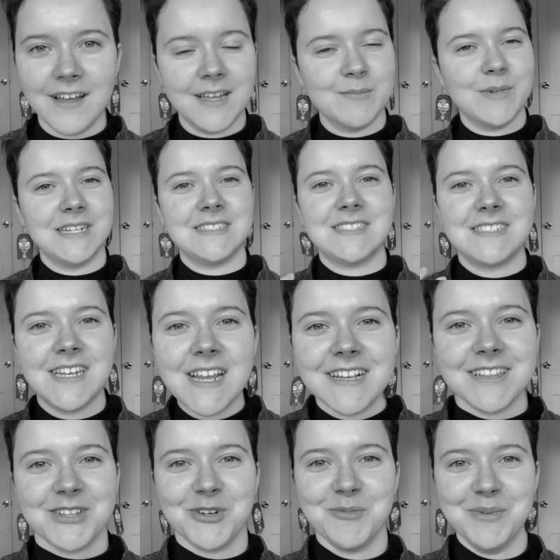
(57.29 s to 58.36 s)
It might sting a
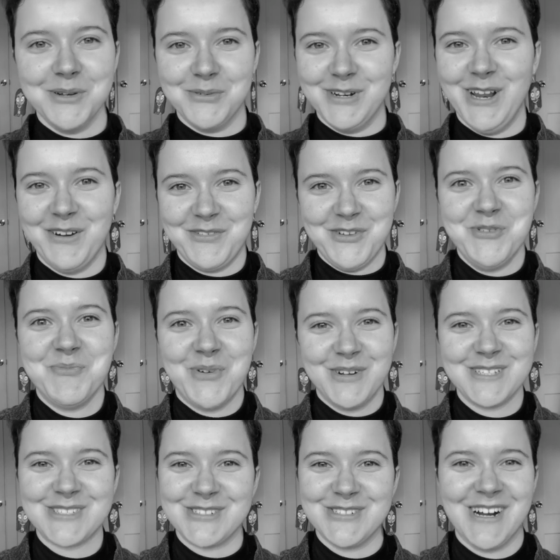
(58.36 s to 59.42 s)
little bit whenever you
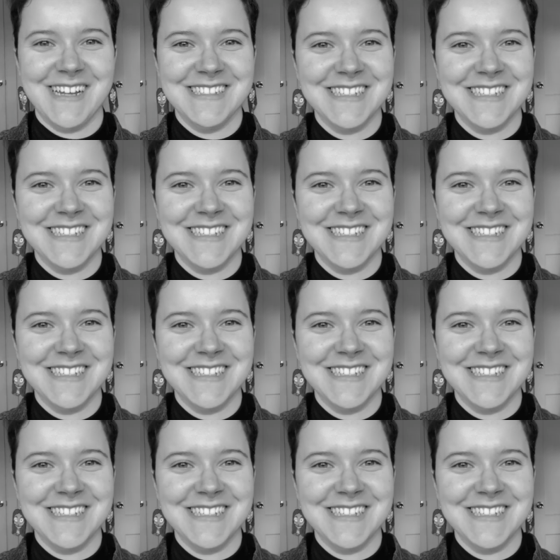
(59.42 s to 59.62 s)
moisturize